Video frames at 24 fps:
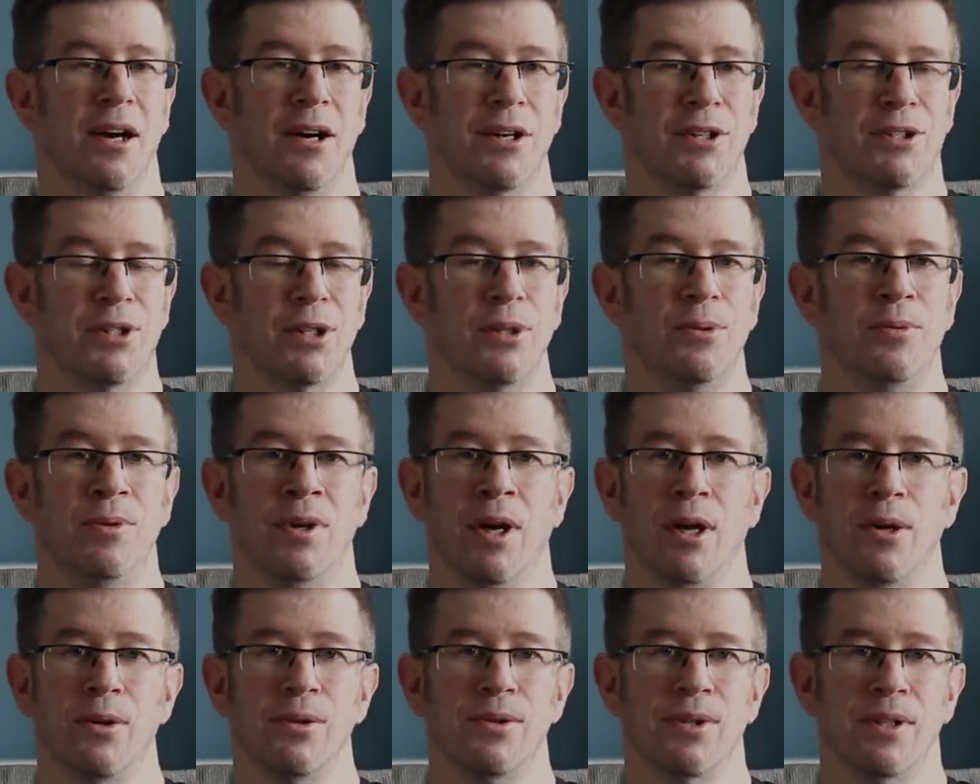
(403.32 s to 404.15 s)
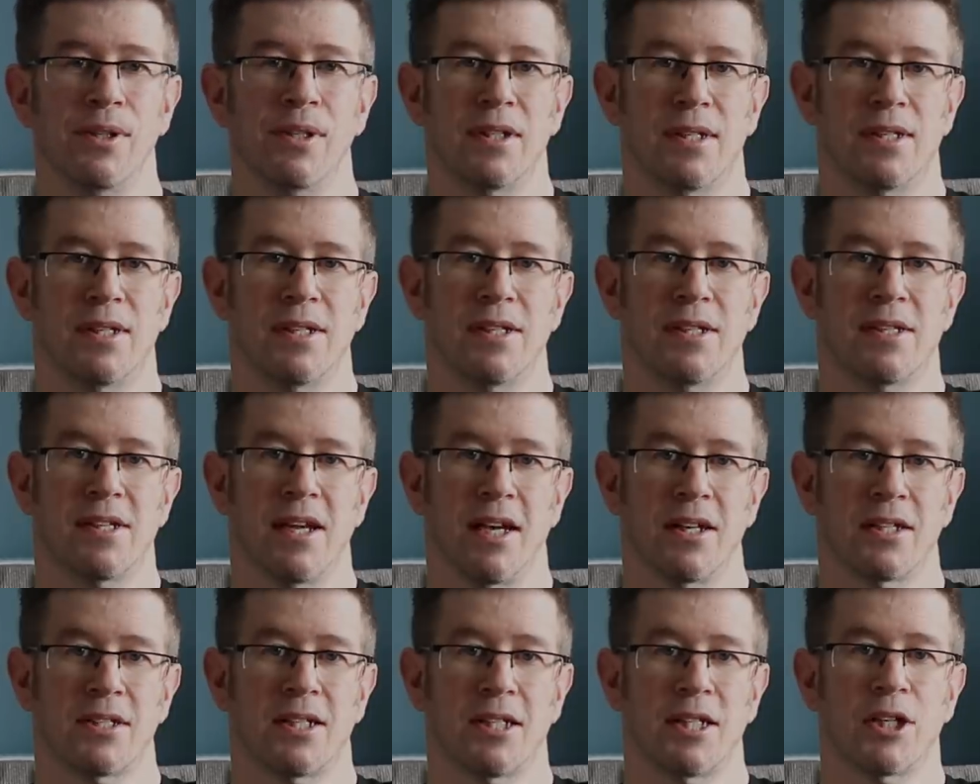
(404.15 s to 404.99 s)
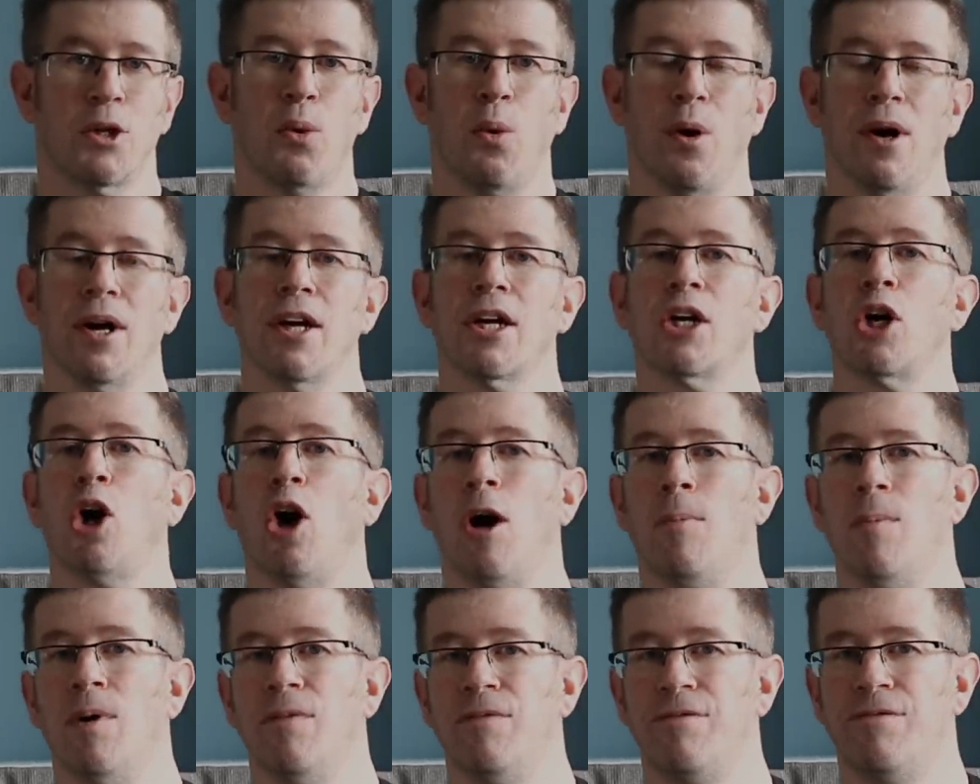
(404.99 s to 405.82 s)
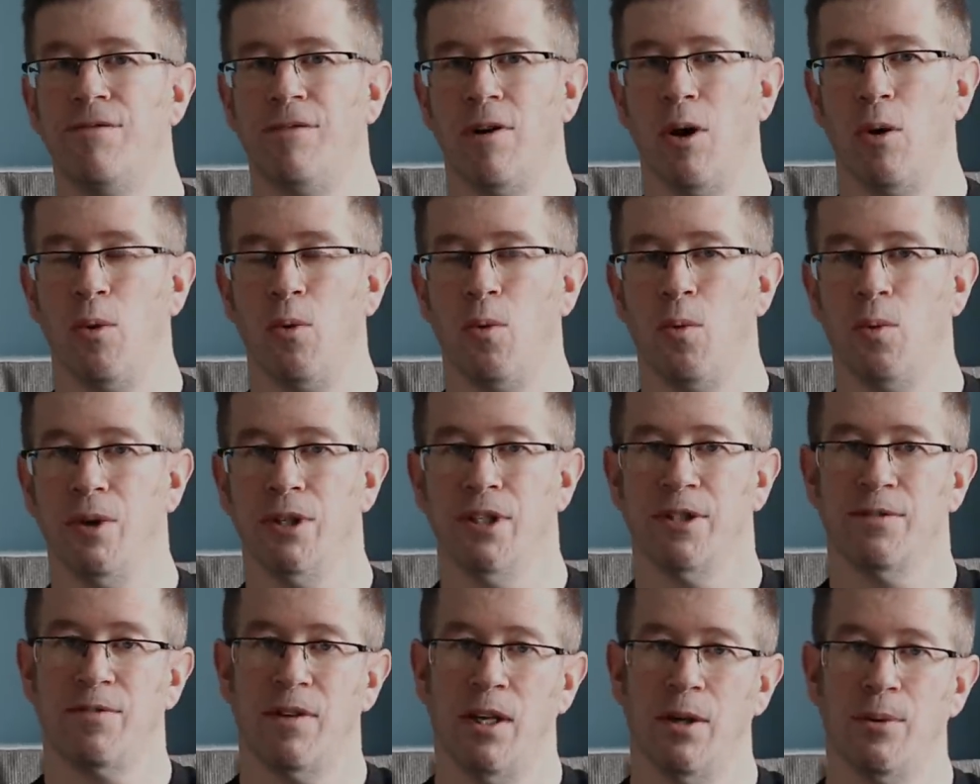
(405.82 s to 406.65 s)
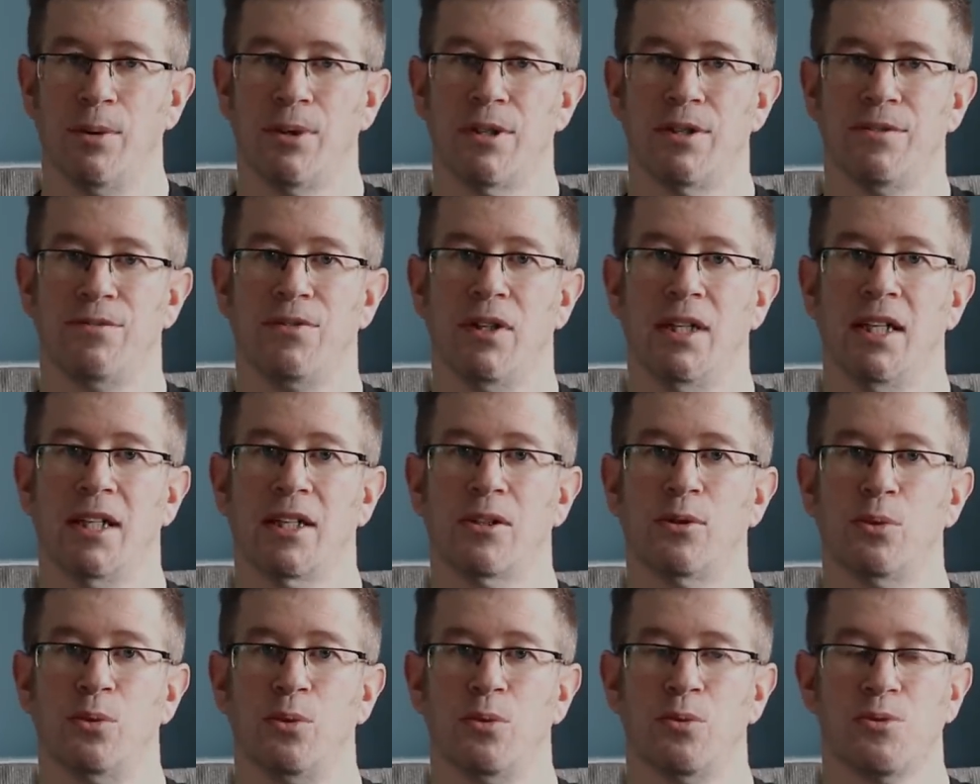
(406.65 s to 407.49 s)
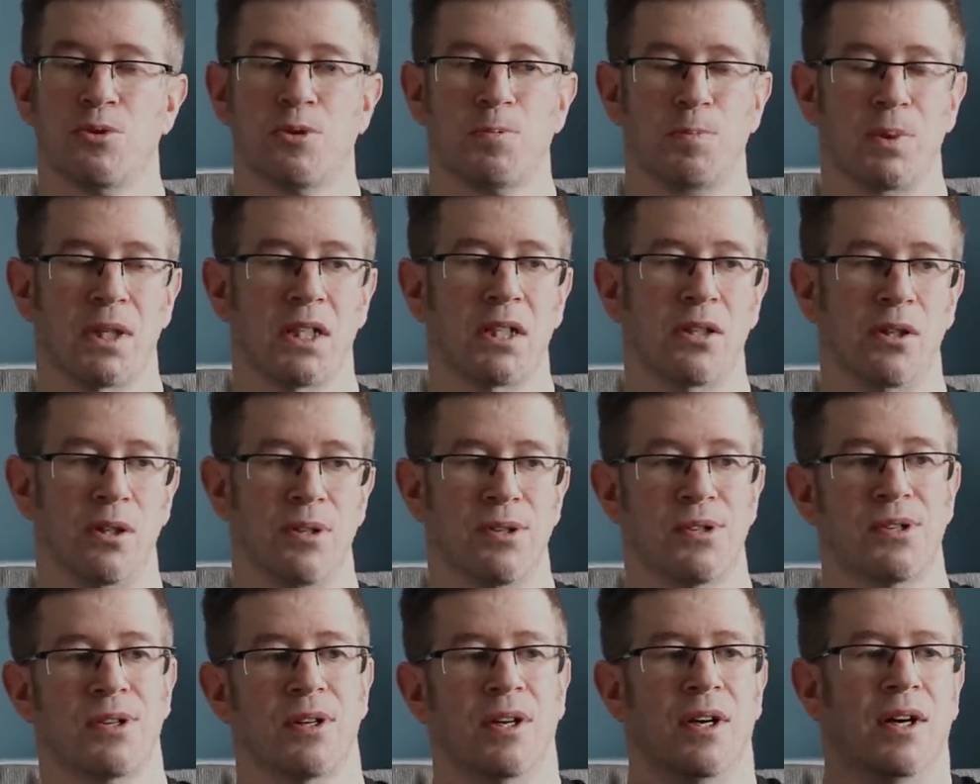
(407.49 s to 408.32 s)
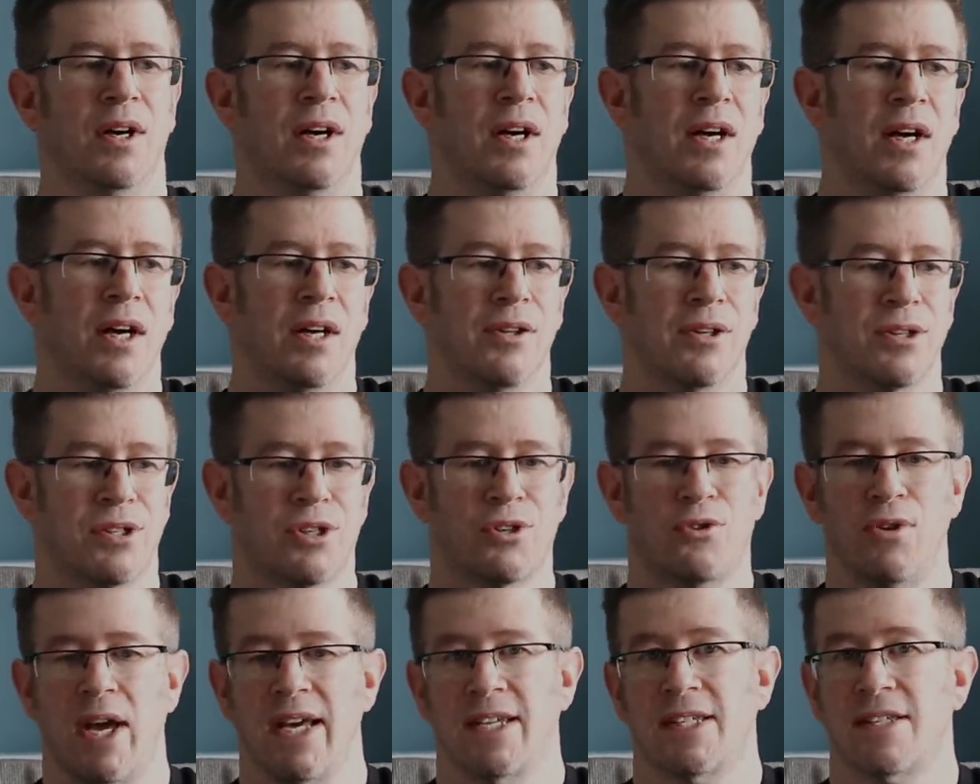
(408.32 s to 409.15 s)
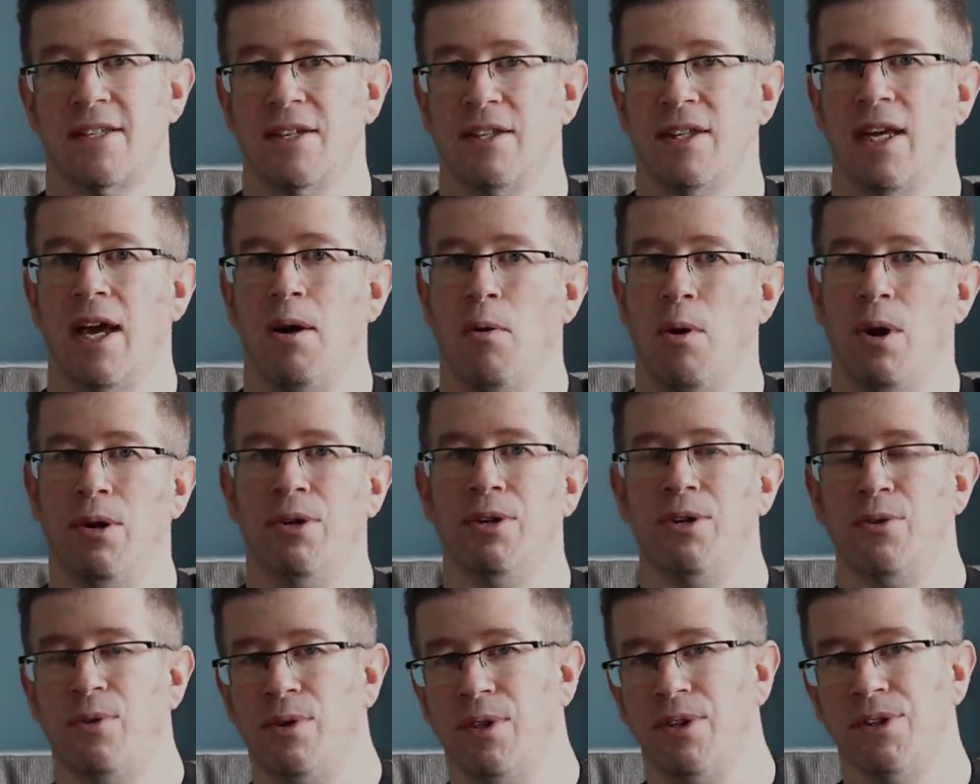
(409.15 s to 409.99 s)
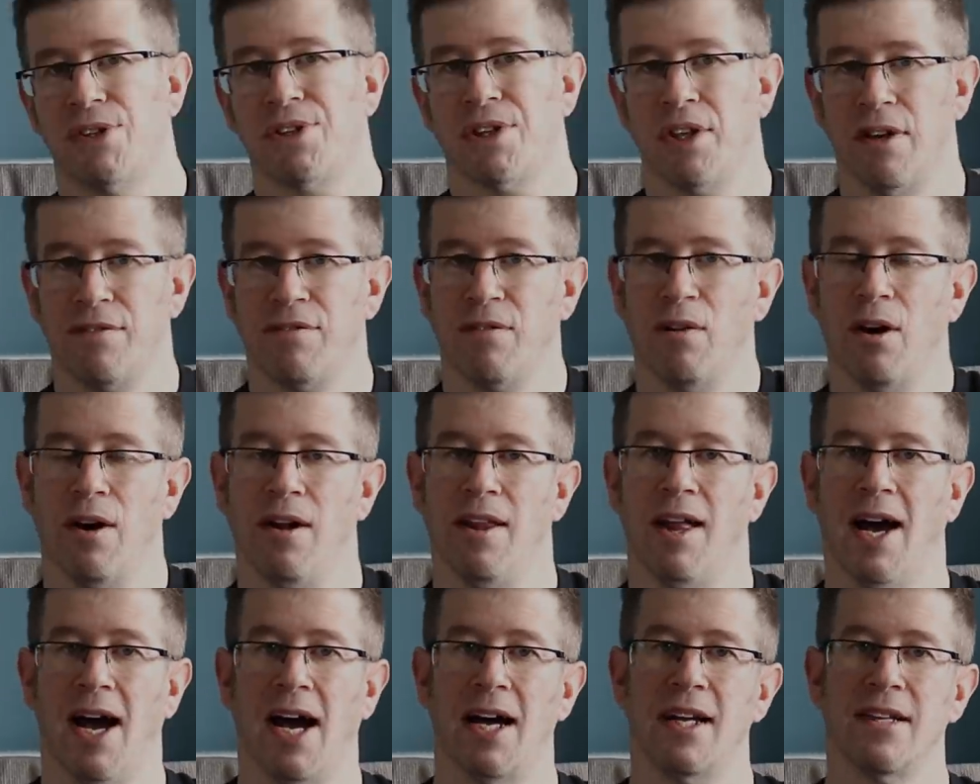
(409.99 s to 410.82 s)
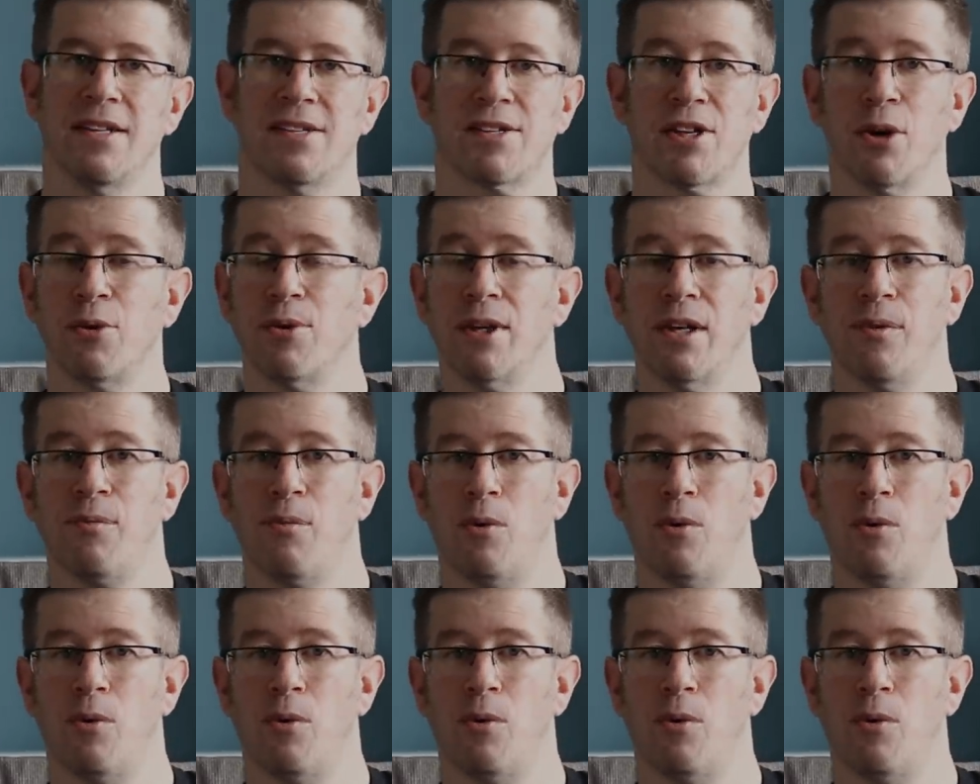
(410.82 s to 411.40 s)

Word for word: I do know that this is actually quite a common fault when you've lowered your vehicles because the stress that they're under and stuff like that, it's only